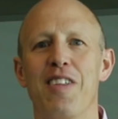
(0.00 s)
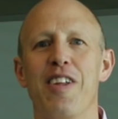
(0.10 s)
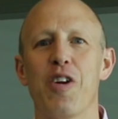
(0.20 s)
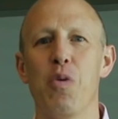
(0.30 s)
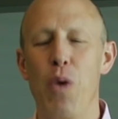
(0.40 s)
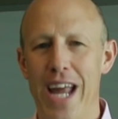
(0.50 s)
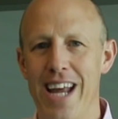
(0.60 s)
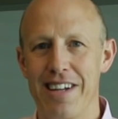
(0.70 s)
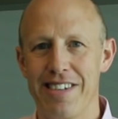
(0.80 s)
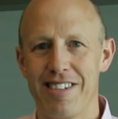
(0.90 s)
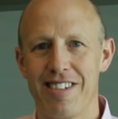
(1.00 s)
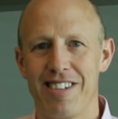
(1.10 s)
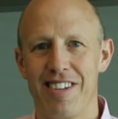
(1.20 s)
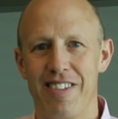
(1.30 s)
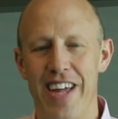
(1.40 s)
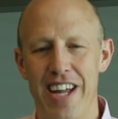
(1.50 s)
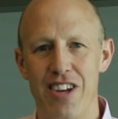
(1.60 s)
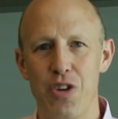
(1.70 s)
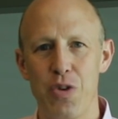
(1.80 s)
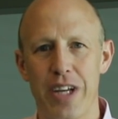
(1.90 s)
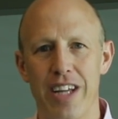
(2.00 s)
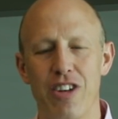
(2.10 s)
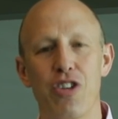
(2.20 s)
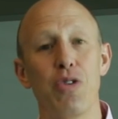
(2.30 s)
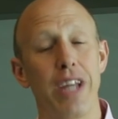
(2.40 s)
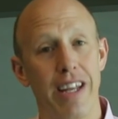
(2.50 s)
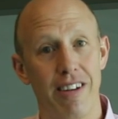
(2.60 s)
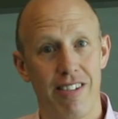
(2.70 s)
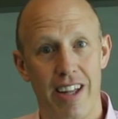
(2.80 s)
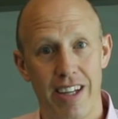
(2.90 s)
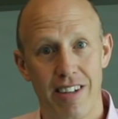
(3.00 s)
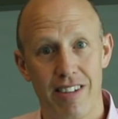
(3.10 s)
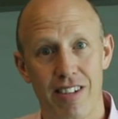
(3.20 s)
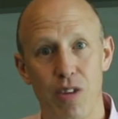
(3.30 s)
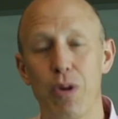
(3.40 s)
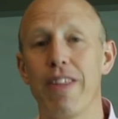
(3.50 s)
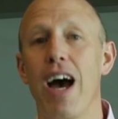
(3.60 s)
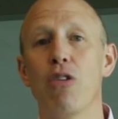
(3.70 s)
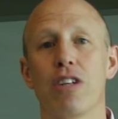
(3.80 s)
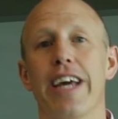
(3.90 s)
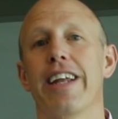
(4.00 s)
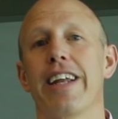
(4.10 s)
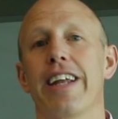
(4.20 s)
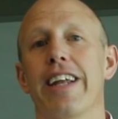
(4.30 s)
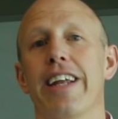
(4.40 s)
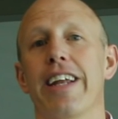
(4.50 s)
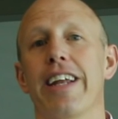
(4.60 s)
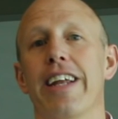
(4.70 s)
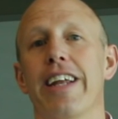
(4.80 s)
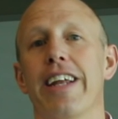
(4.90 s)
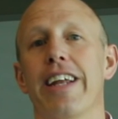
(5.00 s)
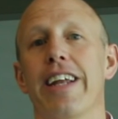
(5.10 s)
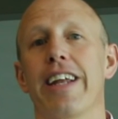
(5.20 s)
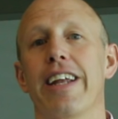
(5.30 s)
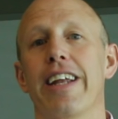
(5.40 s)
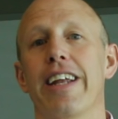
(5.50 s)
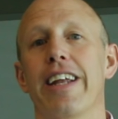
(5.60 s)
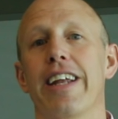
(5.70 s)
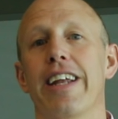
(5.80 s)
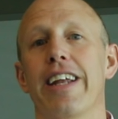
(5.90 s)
there are ways that you can do data science without getting a master's, without hiring.